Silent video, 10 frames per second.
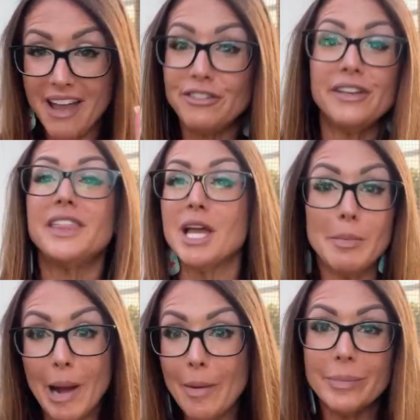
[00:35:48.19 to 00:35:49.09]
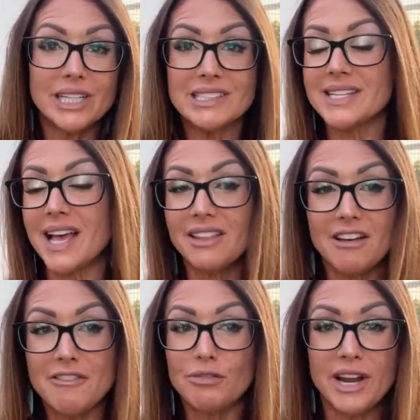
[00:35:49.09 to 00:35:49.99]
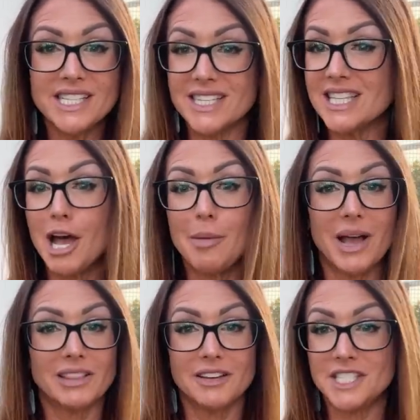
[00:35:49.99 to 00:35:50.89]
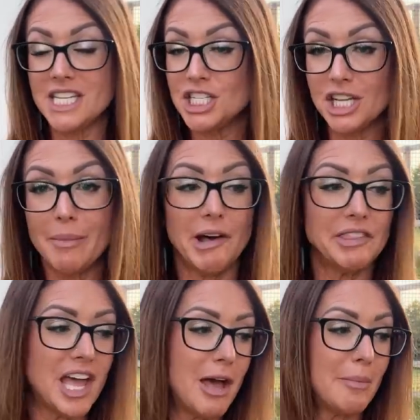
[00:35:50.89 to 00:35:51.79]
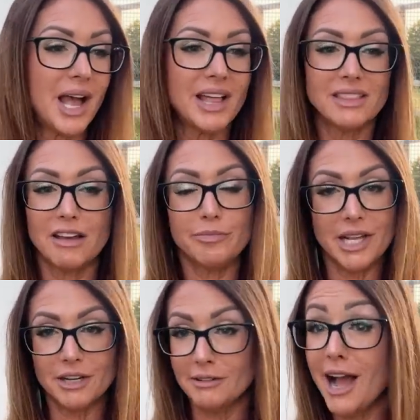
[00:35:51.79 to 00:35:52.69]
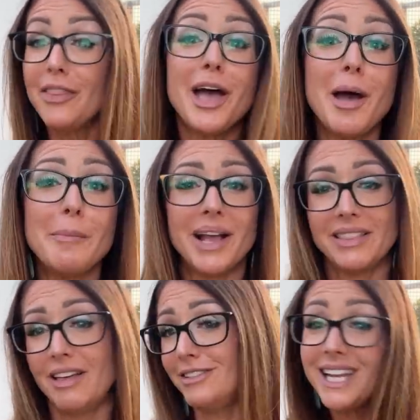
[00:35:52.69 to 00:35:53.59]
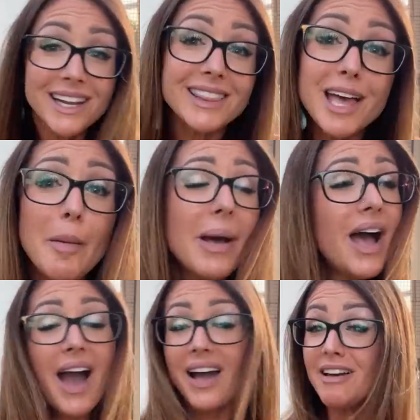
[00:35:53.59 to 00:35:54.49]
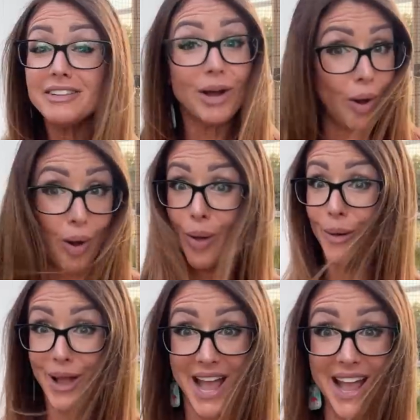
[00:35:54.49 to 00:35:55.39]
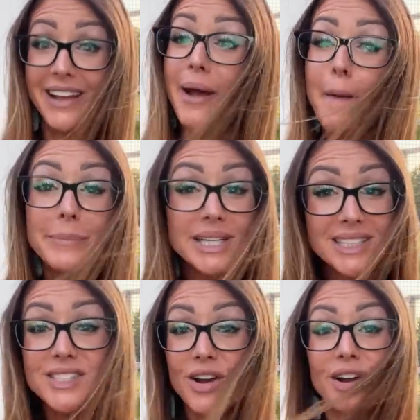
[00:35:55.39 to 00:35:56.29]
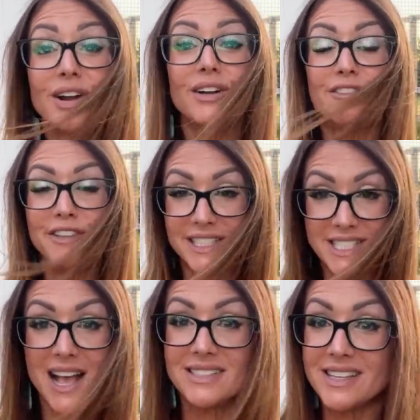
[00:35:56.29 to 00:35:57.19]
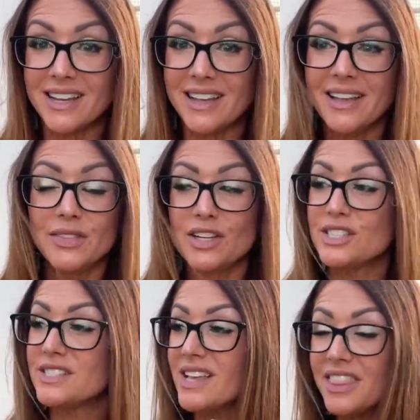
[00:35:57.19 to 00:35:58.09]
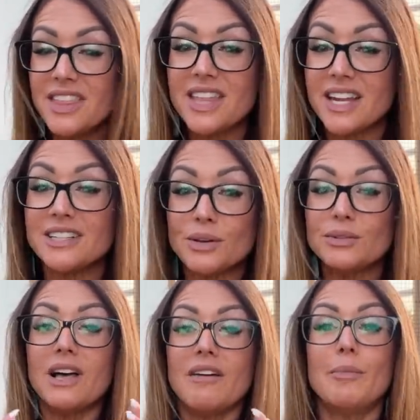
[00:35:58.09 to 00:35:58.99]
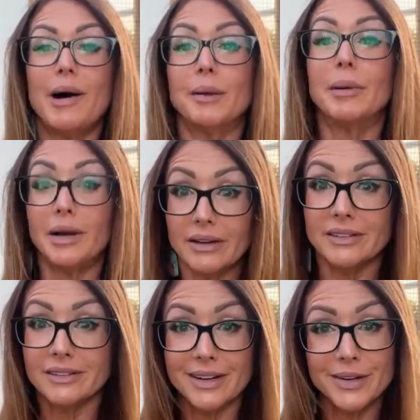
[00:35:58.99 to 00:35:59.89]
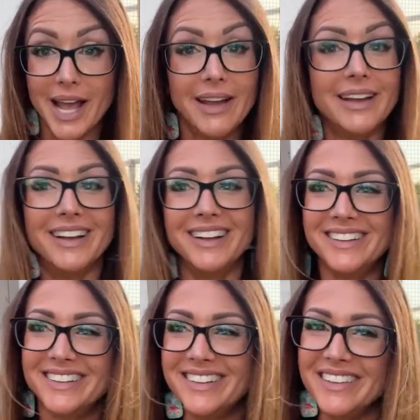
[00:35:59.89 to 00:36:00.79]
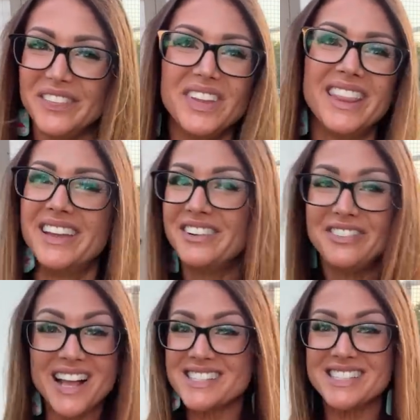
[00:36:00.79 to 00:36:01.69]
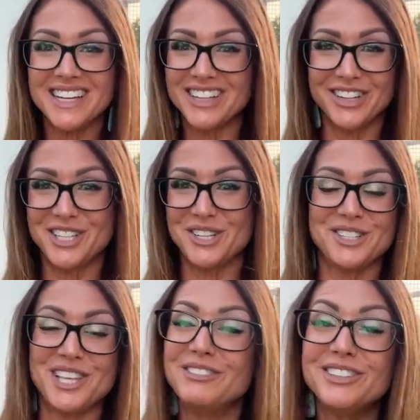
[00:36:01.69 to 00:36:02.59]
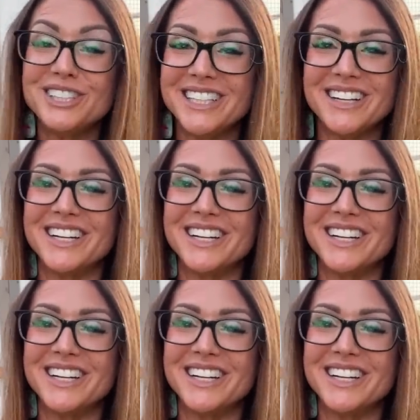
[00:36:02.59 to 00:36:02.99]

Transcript: everything about birds. I love raising them. I love teaching about them. I love being around them. I love eating them. I love it all. Okay. Birds are fantastic. There's nothing that I don't love about a bird. Okay. They're fascinating creatures. They really